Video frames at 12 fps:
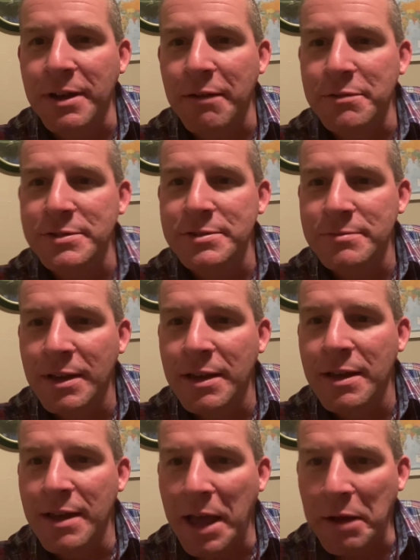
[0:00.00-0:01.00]
I was,
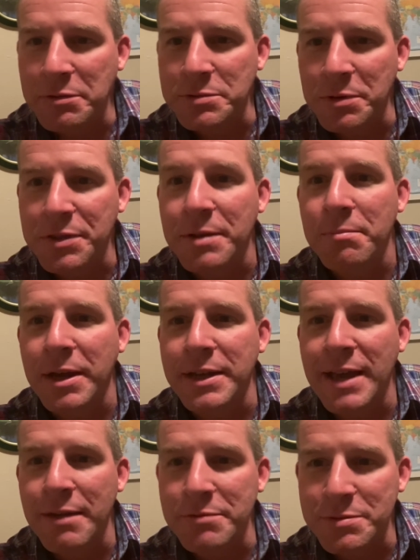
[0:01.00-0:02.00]
I was with him. My
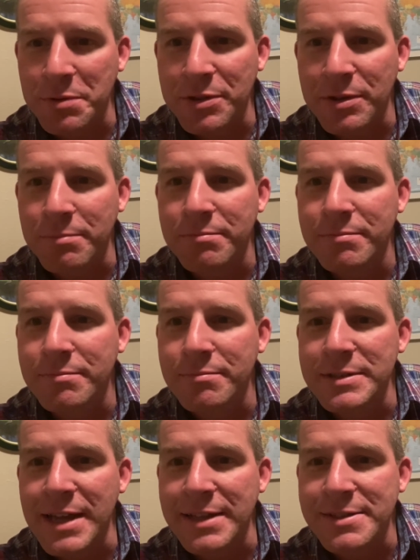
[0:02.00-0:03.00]
dad was with him,
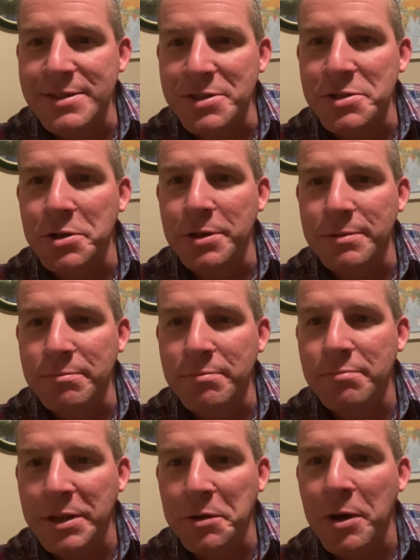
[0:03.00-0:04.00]
dad's sister, and
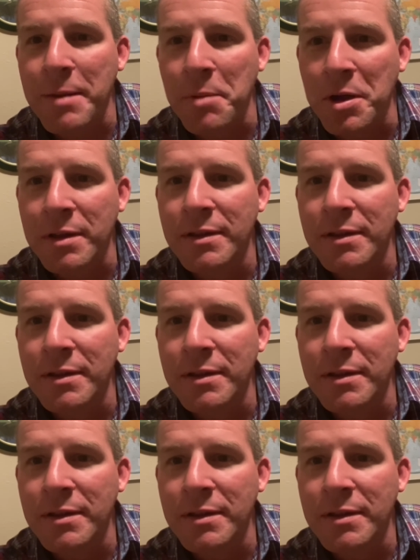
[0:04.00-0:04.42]
my grandma.